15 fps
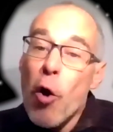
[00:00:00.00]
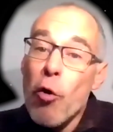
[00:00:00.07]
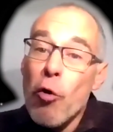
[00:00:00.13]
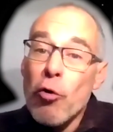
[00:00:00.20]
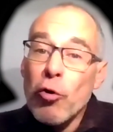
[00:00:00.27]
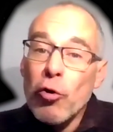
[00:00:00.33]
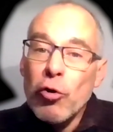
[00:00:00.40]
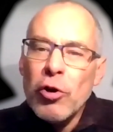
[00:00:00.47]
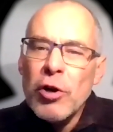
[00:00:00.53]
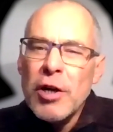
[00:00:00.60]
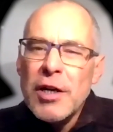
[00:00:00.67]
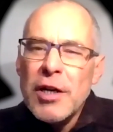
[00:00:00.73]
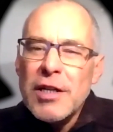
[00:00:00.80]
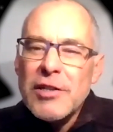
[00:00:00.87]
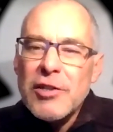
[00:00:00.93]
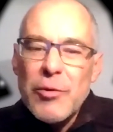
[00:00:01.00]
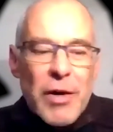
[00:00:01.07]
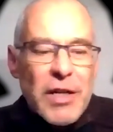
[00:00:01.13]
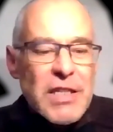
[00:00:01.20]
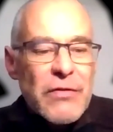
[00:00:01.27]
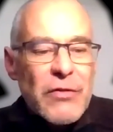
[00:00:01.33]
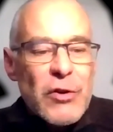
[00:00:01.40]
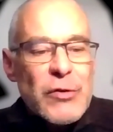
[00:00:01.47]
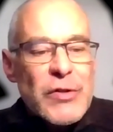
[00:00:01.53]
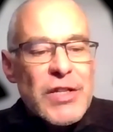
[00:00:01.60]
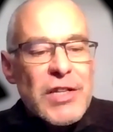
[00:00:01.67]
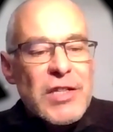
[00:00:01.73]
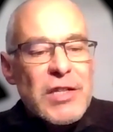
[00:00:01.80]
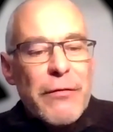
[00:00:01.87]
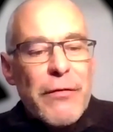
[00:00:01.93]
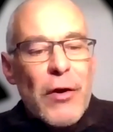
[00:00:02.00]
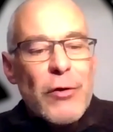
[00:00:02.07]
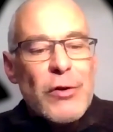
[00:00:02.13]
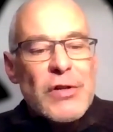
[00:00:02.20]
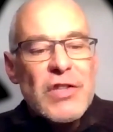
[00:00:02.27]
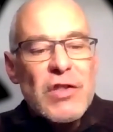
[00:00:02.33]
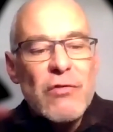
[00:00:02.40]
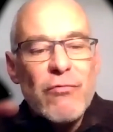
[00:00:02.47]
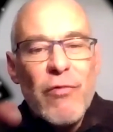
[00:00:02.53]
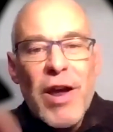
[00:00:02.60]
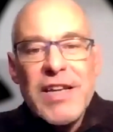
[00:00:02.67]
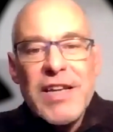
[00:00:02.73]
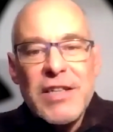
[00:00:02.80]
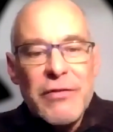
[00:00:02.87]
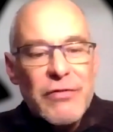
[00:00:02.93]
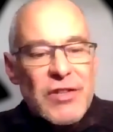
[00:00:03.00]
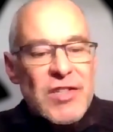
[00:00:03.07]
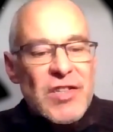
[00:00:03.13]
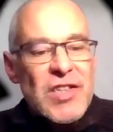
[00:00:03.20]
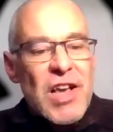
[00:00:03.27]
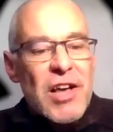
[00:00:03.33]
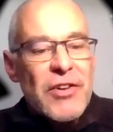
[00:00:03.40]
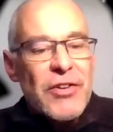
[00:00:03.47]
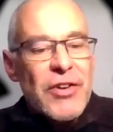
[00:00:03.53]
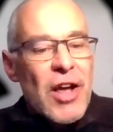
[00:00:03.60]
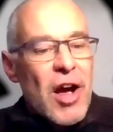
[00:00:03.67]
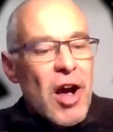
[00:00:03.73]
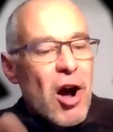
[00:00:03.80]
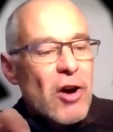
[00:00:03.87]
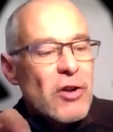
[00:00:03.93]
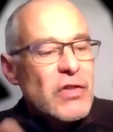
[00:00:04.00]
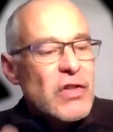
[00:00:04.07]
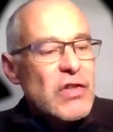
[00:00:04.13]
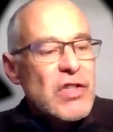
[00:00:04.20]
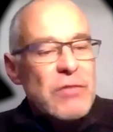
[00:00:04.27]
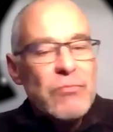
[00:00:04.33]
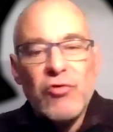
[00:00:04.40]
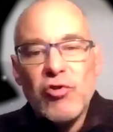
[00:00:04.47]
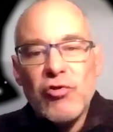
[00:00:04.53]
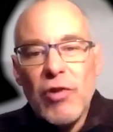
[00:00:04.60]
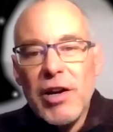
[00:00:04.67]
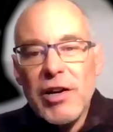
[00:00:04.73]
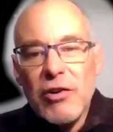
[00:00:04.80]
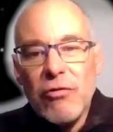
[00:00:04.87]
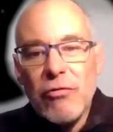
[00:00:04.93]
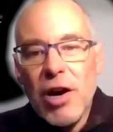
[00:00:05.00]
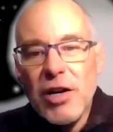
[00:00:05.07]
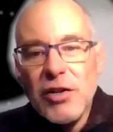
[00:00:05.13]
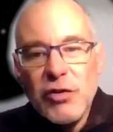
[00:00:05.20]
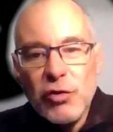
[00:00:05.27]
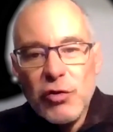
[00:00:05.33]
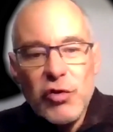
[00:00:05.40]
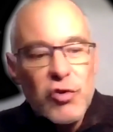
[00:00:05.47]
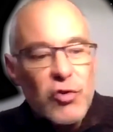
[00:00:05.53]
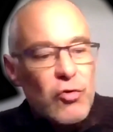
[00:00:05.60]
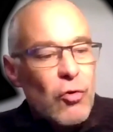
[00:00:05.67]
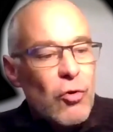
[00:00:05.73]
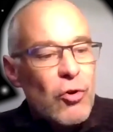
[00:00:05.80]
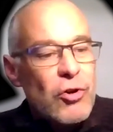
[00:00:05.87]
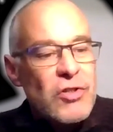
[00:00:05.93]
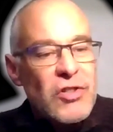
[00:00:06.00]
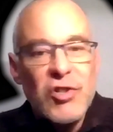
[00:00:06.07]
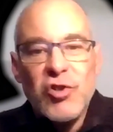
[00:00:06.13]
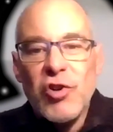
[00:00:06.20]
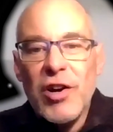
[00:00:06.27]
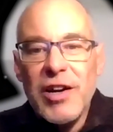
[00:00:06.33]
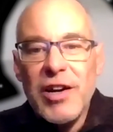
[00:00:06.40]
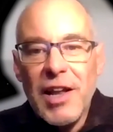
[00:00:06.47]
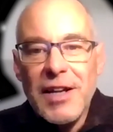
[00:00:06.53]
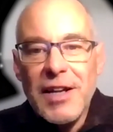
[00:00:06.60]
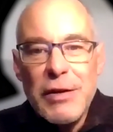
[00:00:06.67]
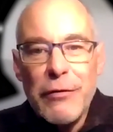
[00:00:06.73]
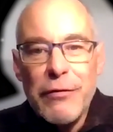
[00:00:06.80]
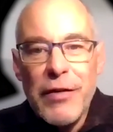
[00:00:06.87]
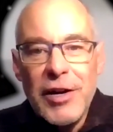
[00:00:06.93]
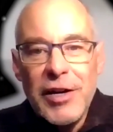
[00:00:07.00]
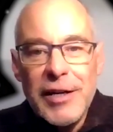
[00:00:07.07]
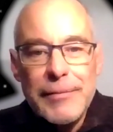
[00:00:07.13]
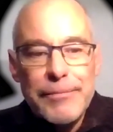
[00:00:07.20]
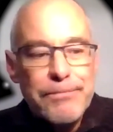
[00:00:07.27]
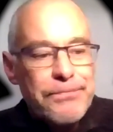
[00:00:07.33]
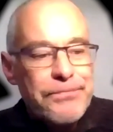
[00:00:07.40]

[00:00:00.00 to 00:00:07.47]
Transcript: or you might have used it to focus the rays of the sun onto some dried grass or straw to try and light a fire.